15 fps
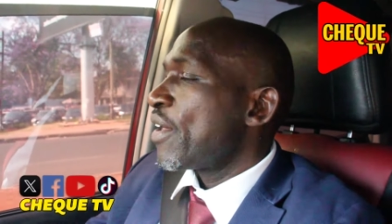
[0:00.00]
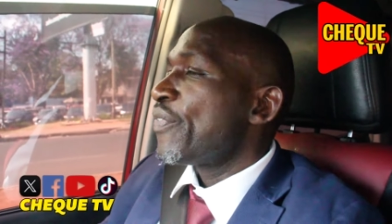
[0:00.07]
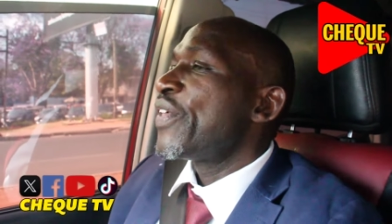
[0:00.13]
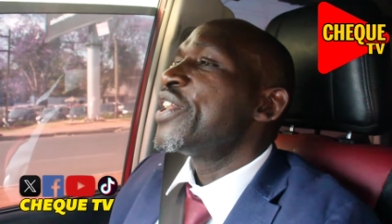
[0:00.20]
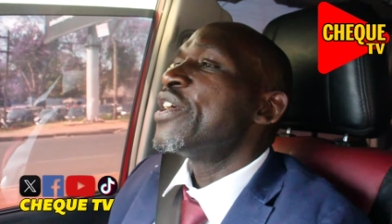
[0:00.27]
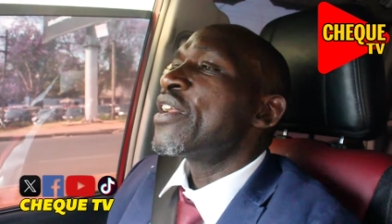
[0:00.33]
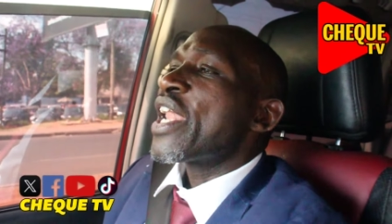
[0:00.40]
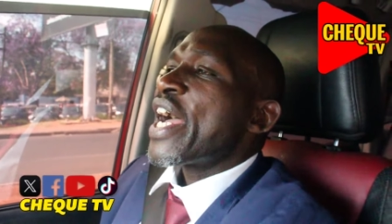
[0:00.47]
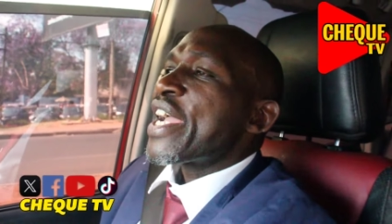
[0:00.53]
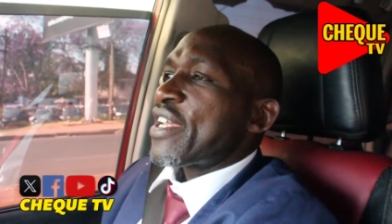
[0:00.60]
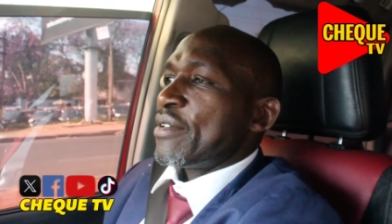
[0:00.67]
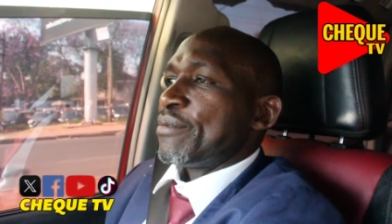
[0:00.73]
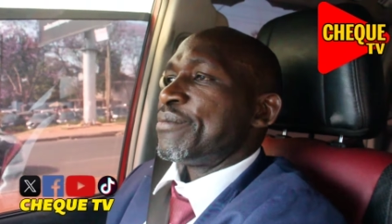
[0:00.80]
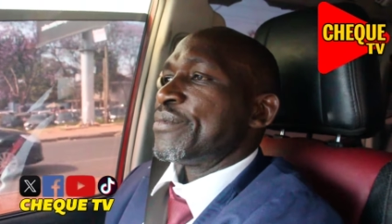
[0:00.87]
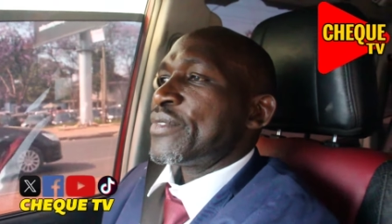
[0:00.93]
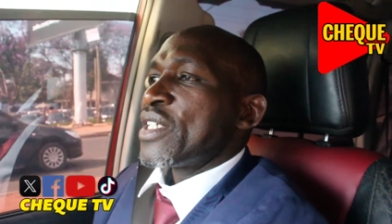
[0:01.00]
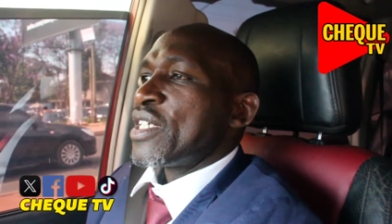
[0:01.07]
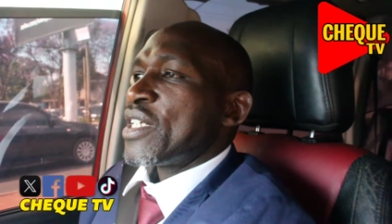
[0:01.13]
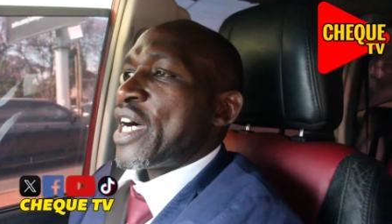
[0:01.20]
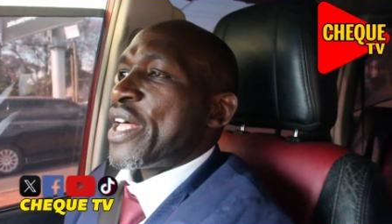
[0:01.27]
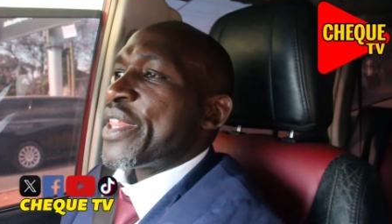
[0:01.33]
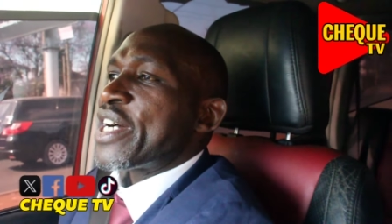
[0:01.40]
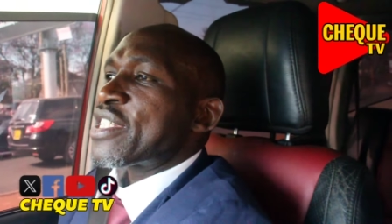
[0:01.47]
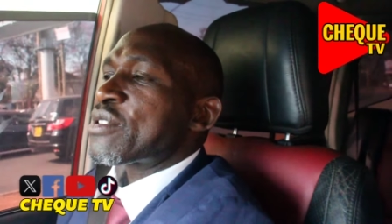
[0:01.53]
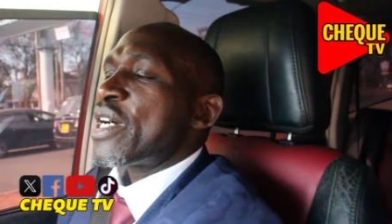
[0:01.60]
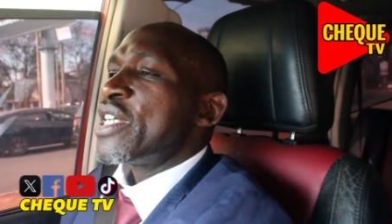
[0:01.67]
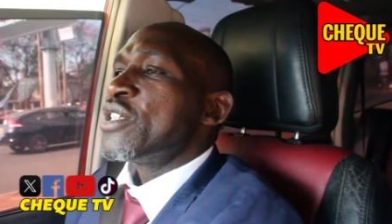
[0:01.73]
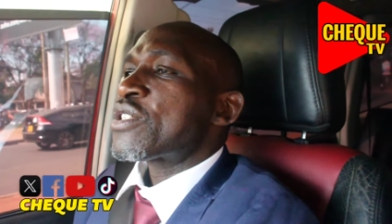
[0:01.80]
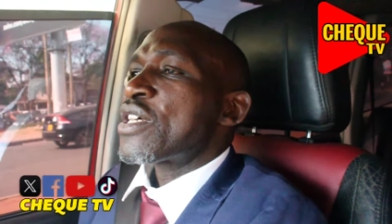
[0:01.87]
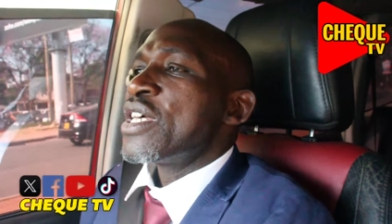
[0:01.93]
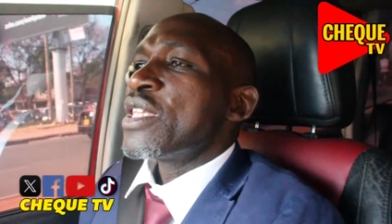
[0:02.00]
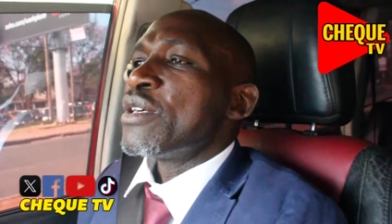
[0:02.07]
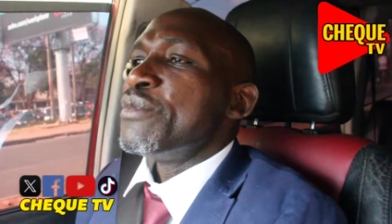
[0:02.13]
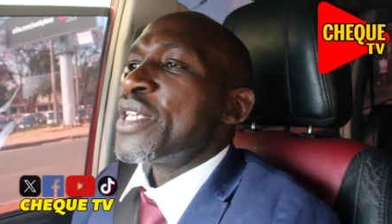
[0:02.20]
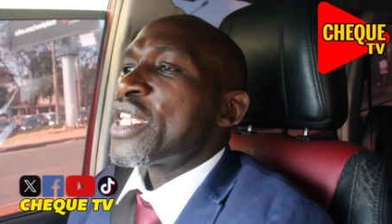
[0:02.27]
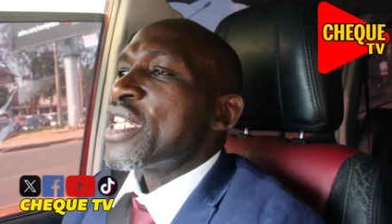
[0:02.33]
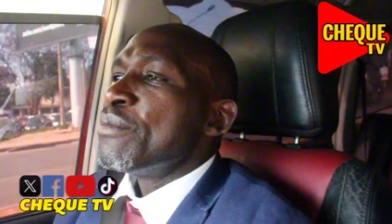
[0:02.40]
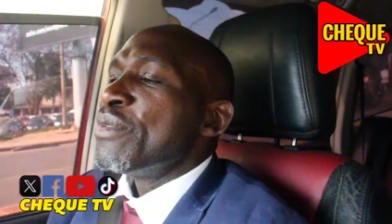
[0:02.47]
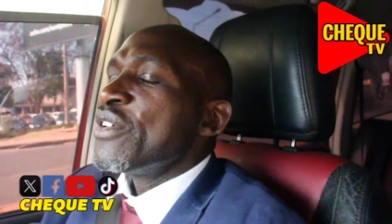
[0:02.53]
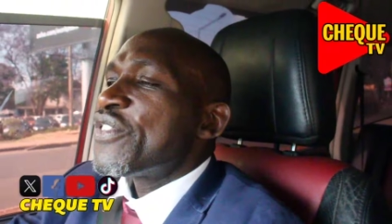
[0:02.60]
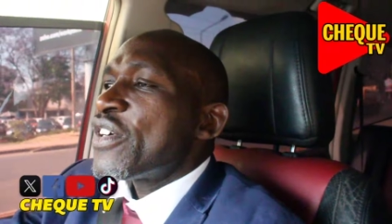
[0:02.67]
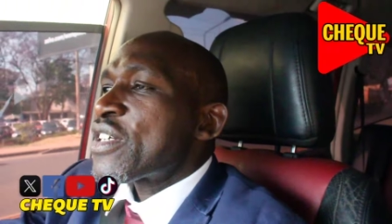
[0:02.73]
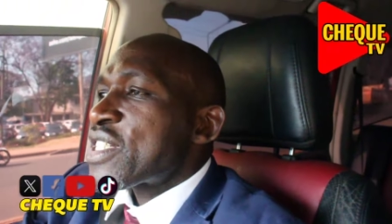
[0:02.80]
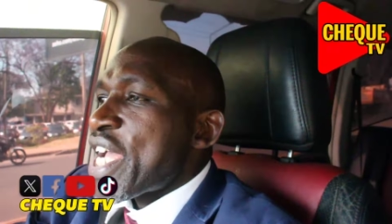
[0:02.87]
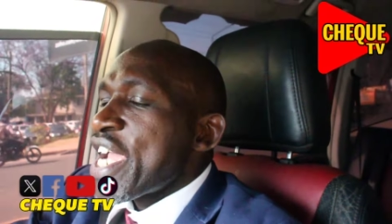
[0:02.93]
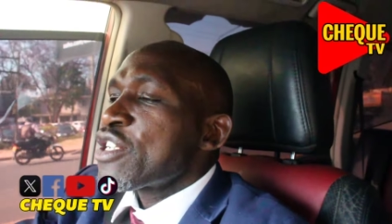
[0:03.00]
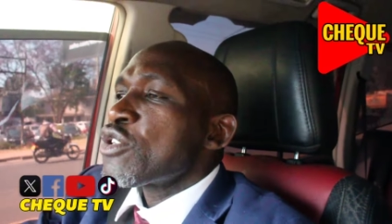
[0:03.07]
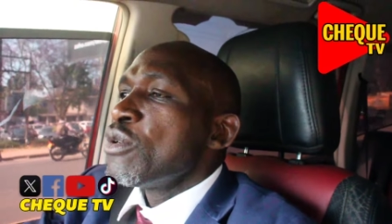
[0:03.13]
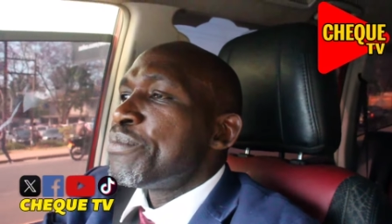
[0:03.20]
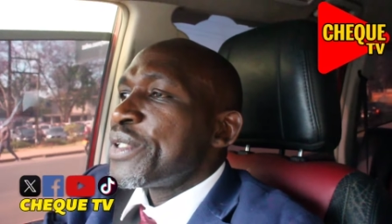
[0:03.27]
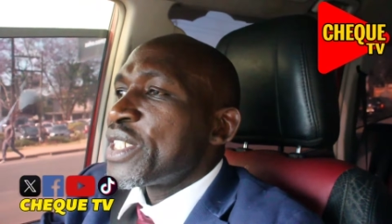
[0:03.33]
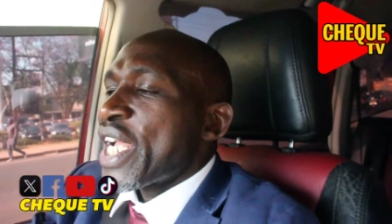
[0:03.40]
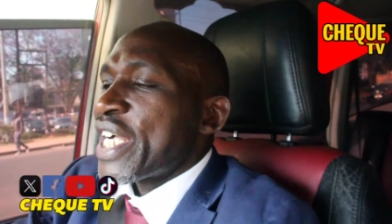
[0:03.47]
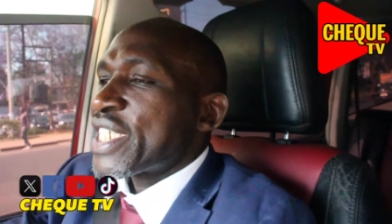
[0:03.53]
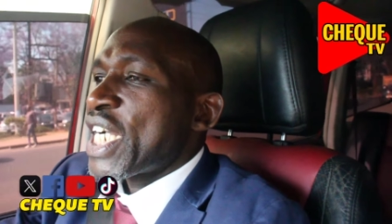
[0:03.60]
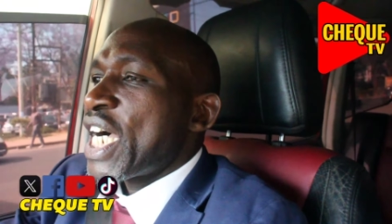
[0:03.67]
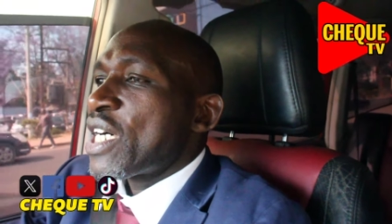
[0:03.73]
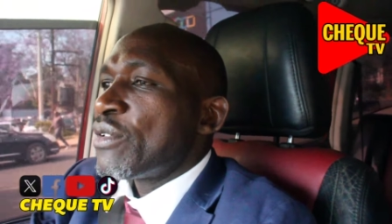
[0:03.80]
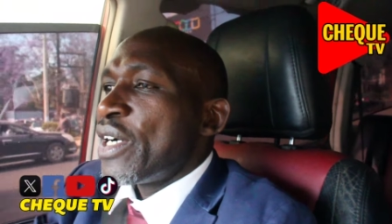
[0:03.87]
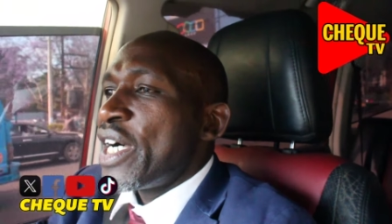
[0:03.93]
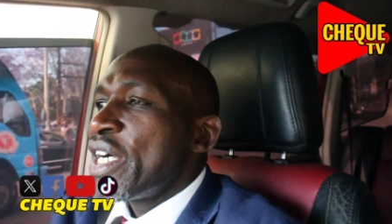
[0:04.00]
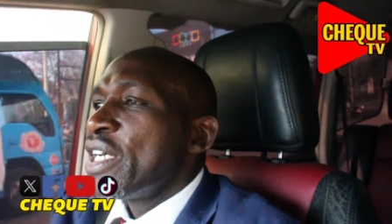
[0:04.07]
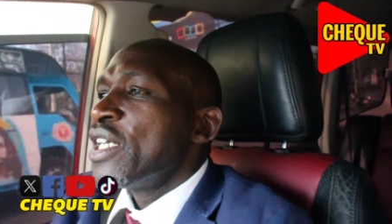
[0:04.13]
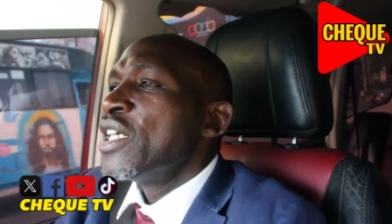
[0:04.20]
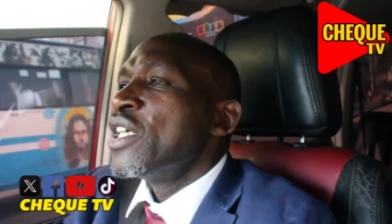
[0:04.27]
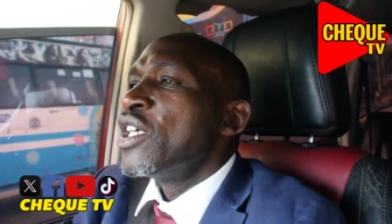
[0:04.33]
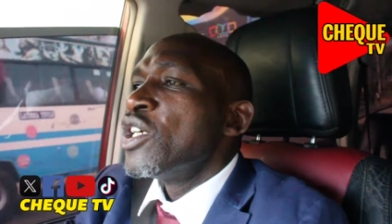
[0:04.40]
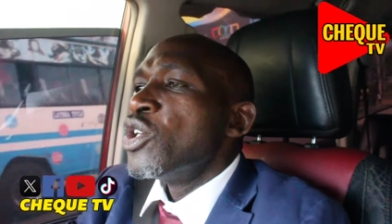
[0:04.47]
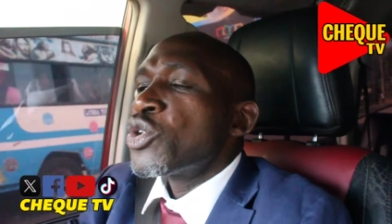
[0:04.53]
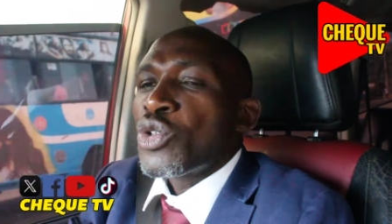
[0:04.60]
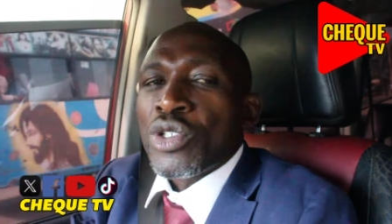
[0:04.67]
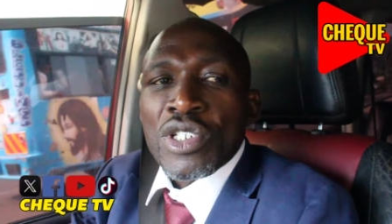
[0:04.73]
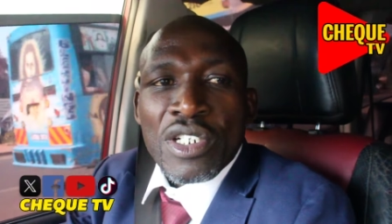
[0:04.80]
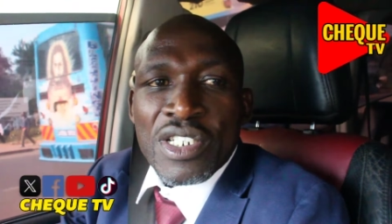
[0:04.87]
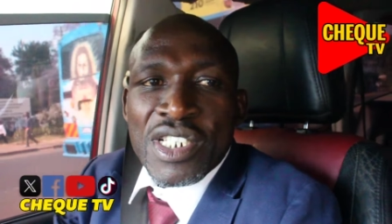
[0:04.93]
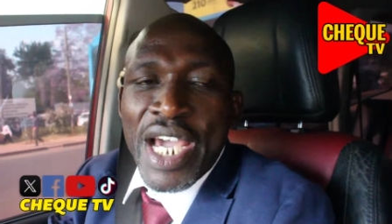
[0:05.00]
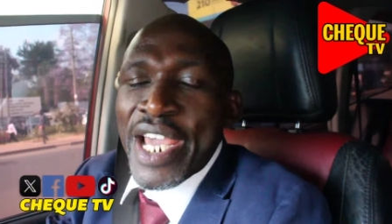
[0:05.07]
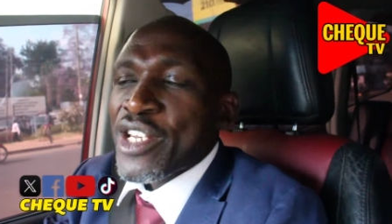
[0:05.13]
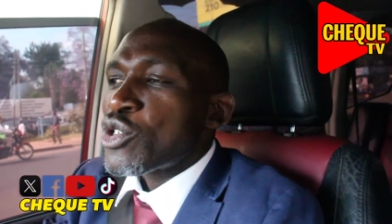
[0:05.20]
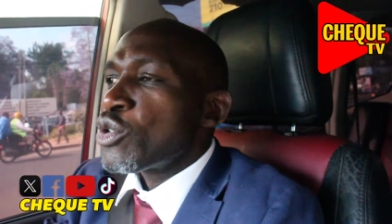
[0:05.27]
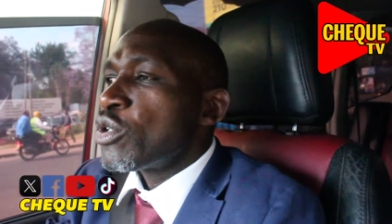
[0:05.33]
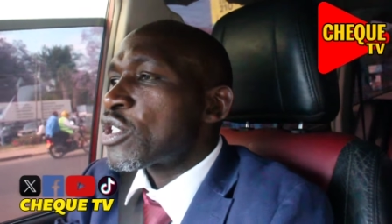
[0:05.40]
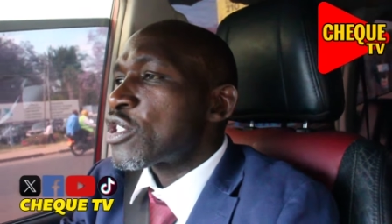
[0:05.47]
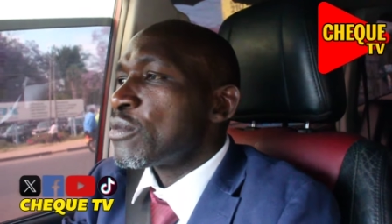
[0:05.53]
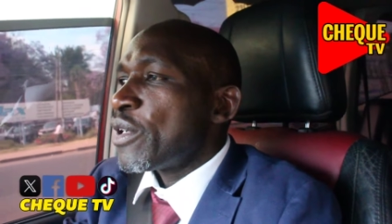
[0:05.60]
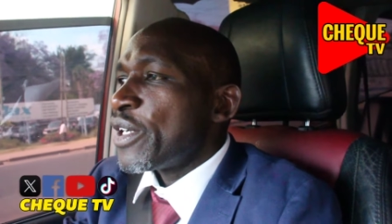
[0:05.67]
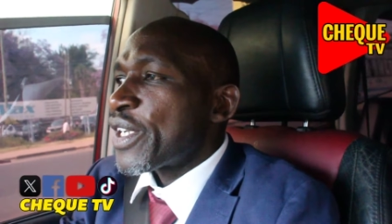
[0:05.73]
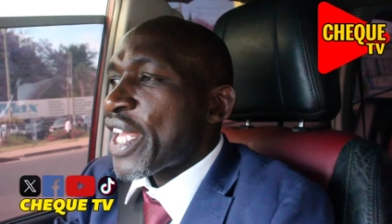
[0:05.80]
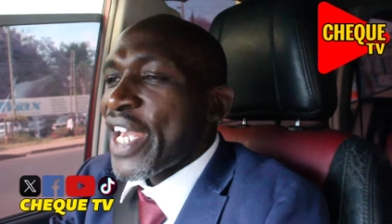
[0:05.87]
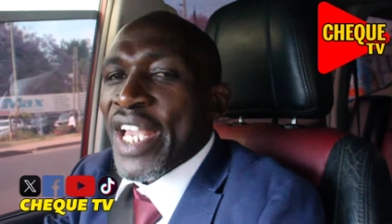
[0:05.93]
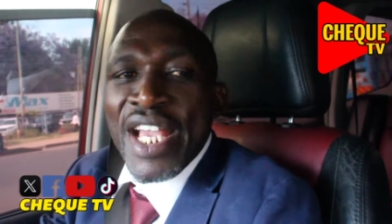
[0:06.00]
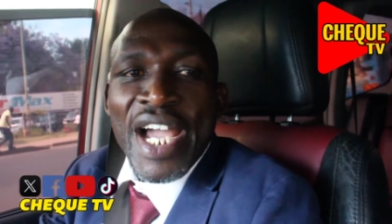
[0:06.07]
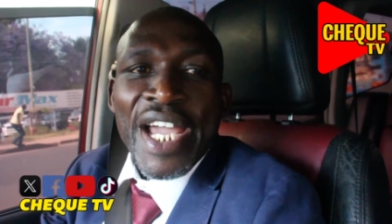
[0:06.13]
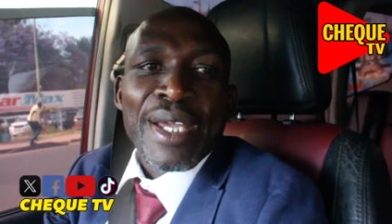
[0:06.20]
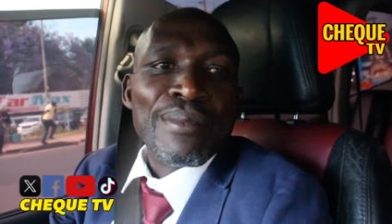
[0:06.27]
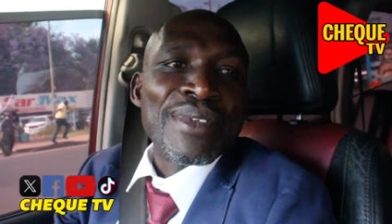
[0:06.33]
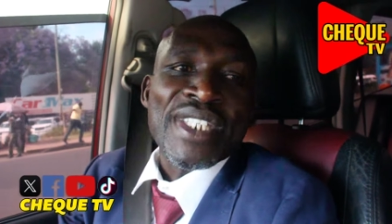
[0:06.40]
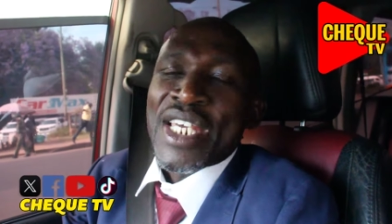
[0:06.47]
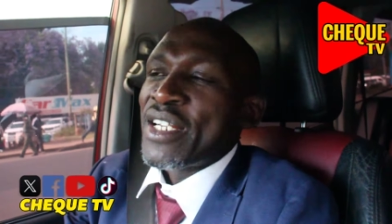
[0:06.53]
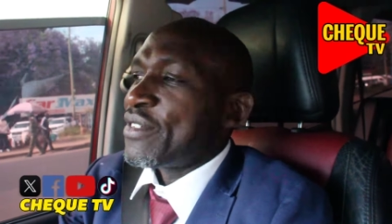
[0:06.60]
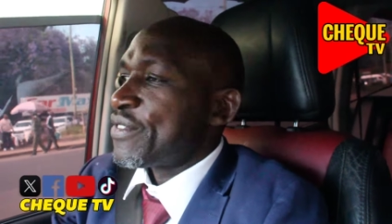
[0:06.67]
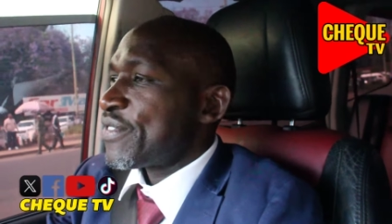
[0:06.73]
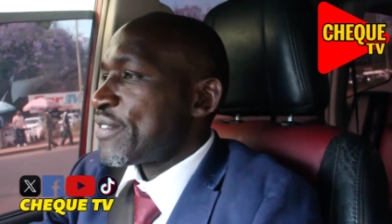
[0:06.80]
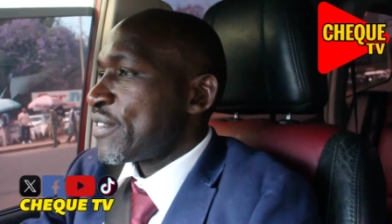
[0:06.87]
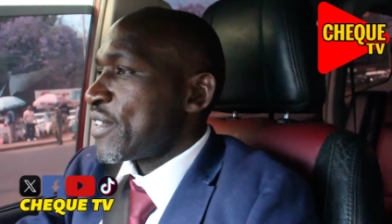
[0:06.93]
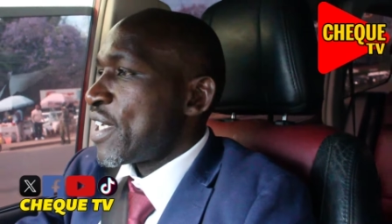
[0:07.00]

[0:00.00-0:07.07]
They don't like him. And that's why you say in the beginning, before trying to impeach Gachagua, Ruto tried to go to Mount Kenya himself,